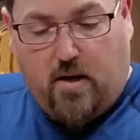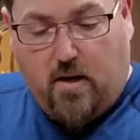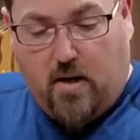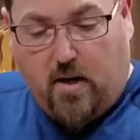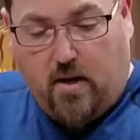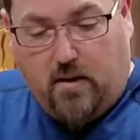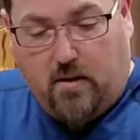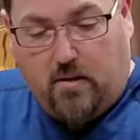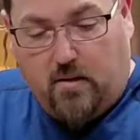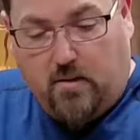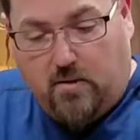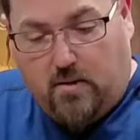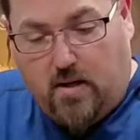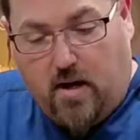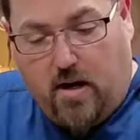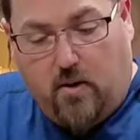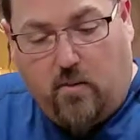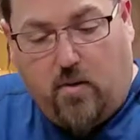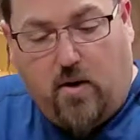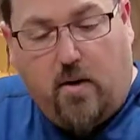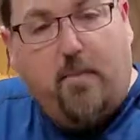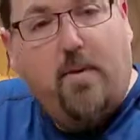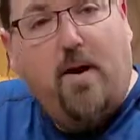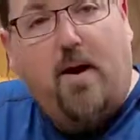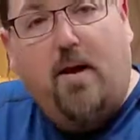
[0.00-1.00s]
I kind
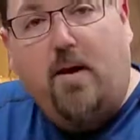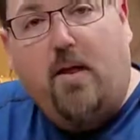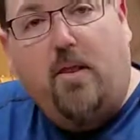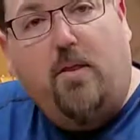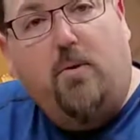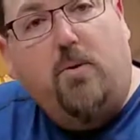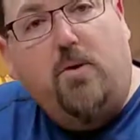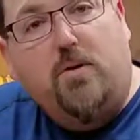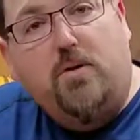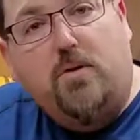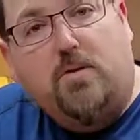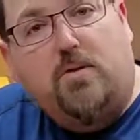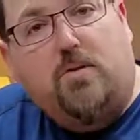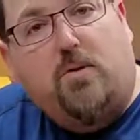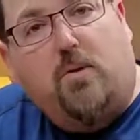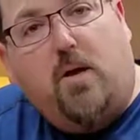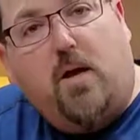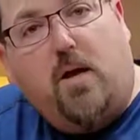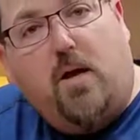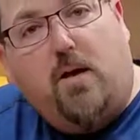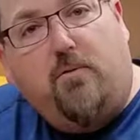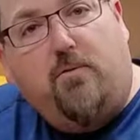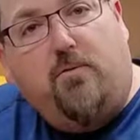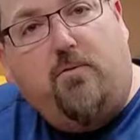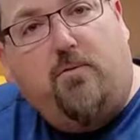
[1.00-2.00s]
of want to buy another one just so
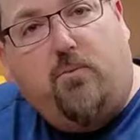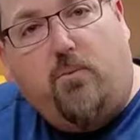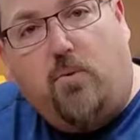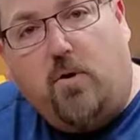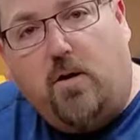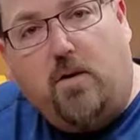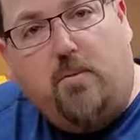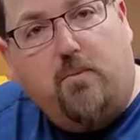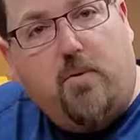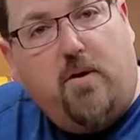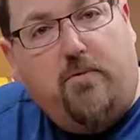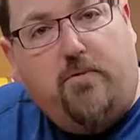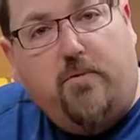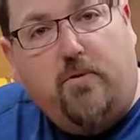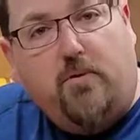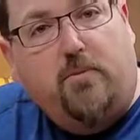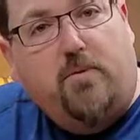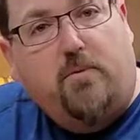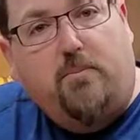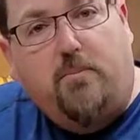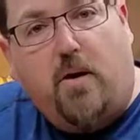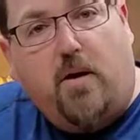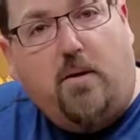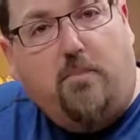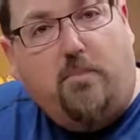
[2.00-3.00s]
I have one in my
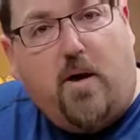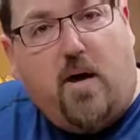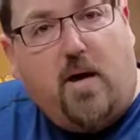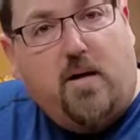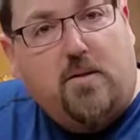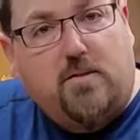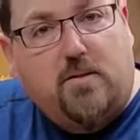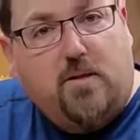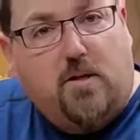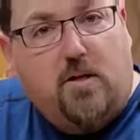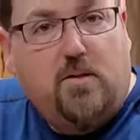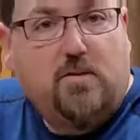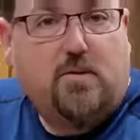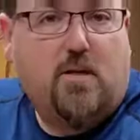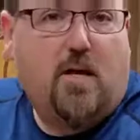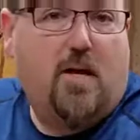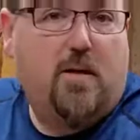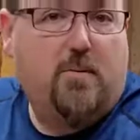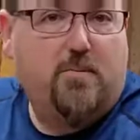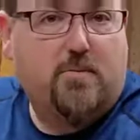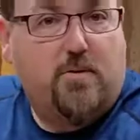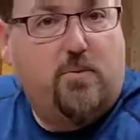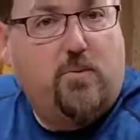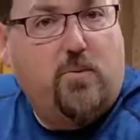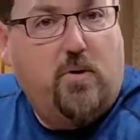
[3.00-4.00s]
field box at all
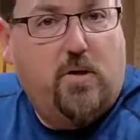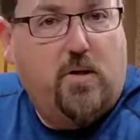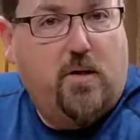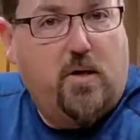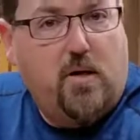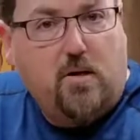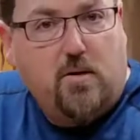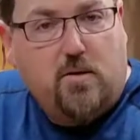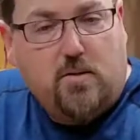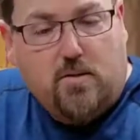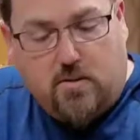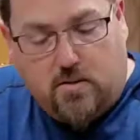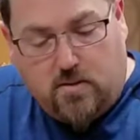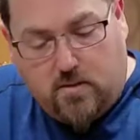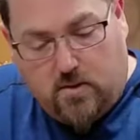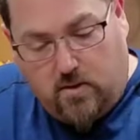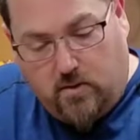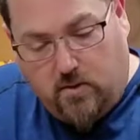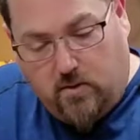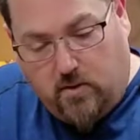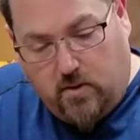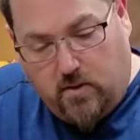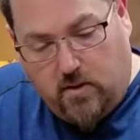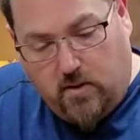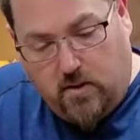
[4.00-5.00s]
times and one here,
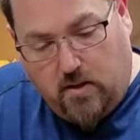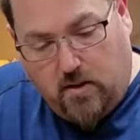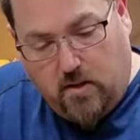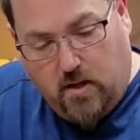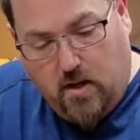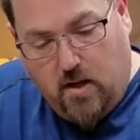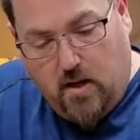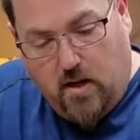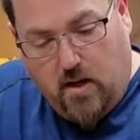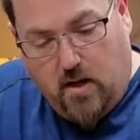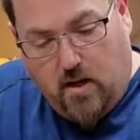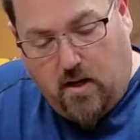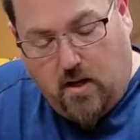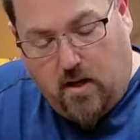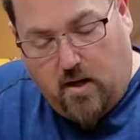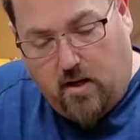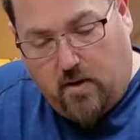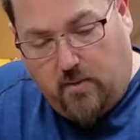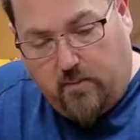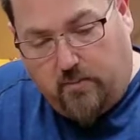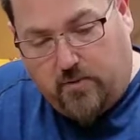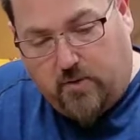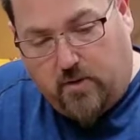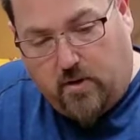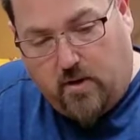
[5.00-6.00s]
so
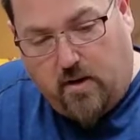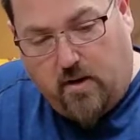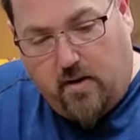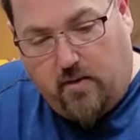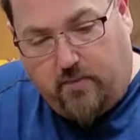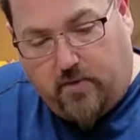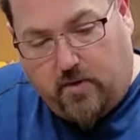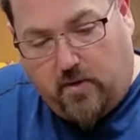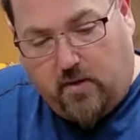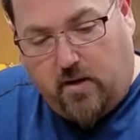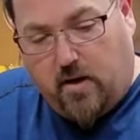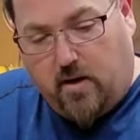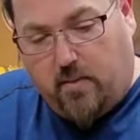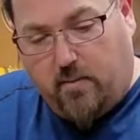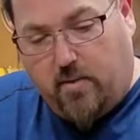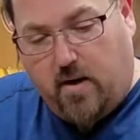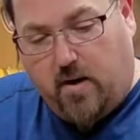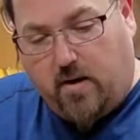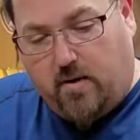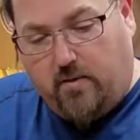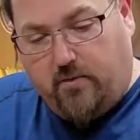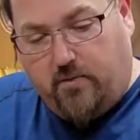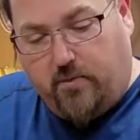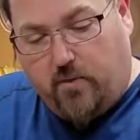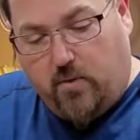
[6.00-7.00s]
so I don't have to lug it
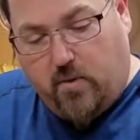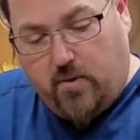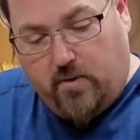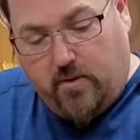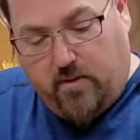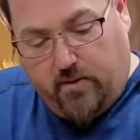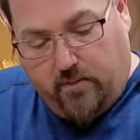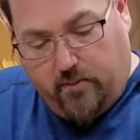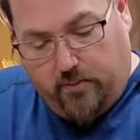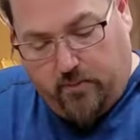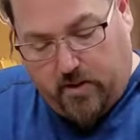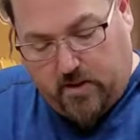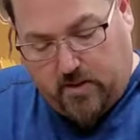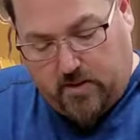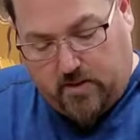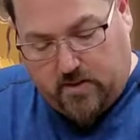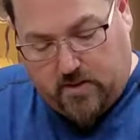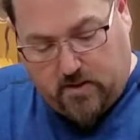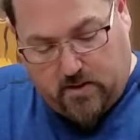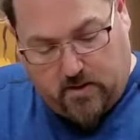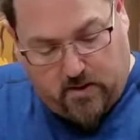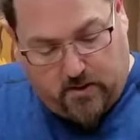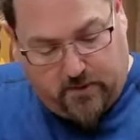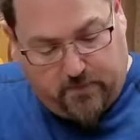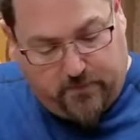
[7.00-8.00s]
back and forth. But